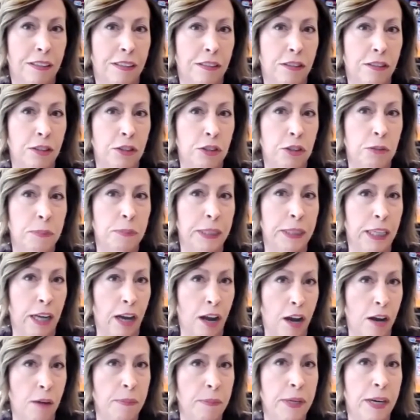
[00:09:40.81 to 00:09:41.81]
to
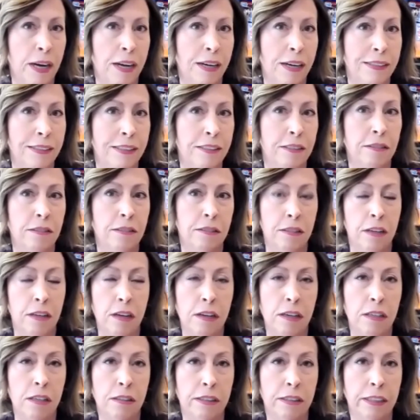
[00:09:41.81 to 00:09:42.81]
become an ideal
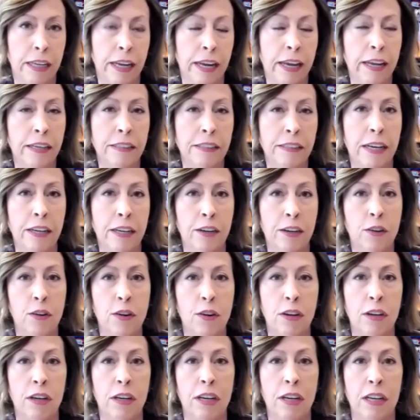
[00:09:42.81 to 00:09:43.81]
candidate,
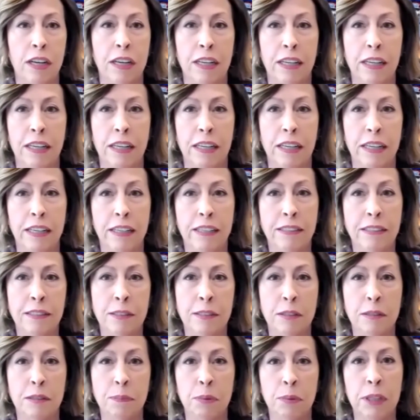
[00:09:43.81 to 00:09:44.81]
or is
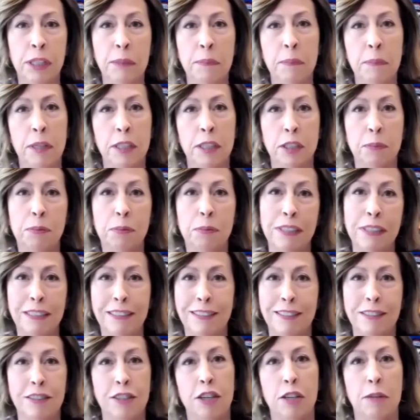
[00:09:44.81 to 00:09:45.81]
it pretty much
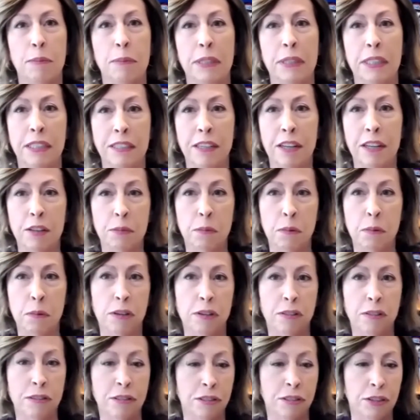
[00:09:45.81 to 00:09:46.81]
predetermined? In other
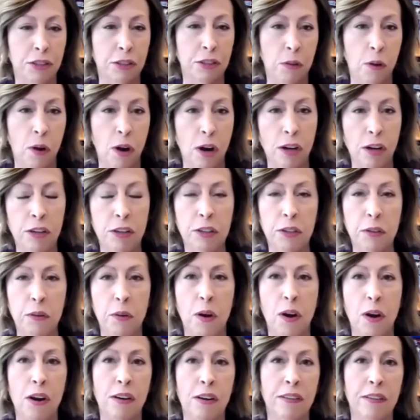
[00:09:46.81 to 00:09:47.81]
words, you are who you
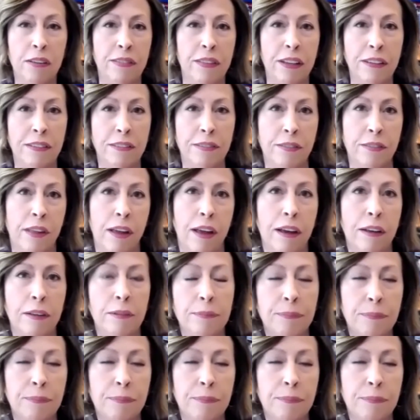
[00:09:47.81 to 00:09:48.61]
are, and that's that.